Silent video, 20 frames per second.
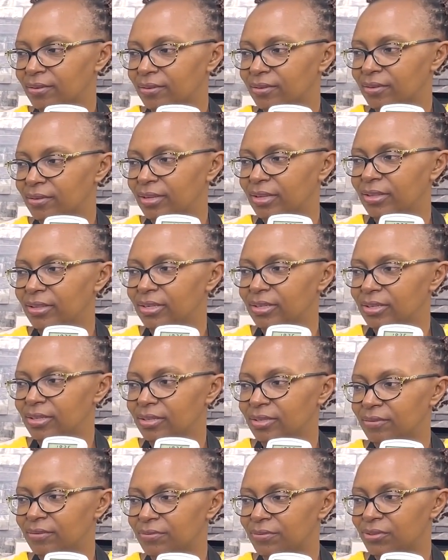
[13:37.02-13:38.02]
Yeah, they need
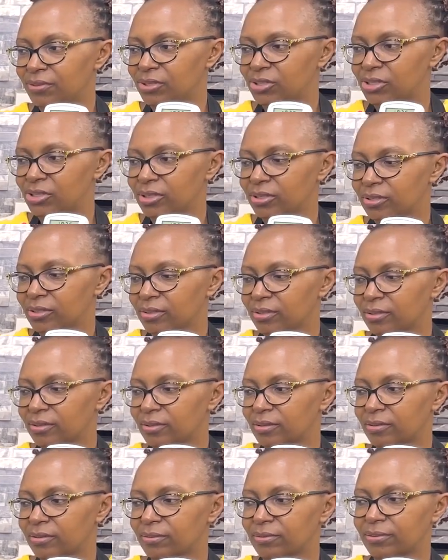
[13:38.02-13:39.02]
the fridge.
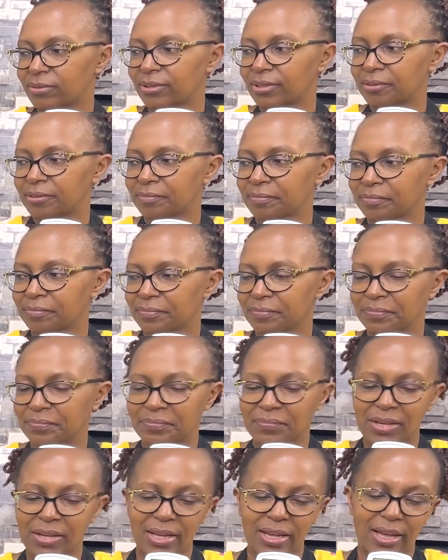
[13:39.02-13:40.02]
Okay.
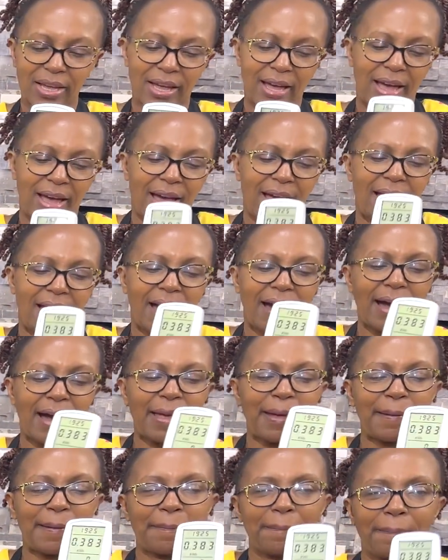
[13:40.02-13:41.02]

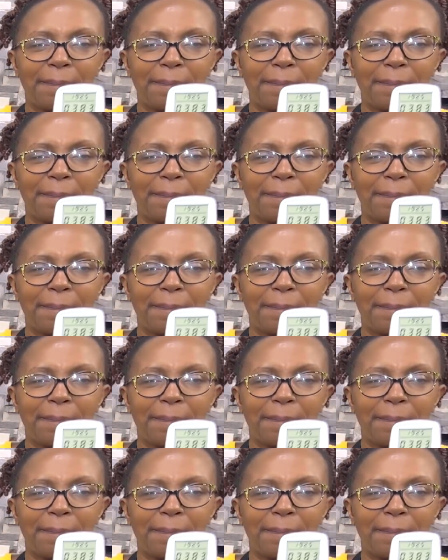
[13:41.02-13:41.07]
Higher.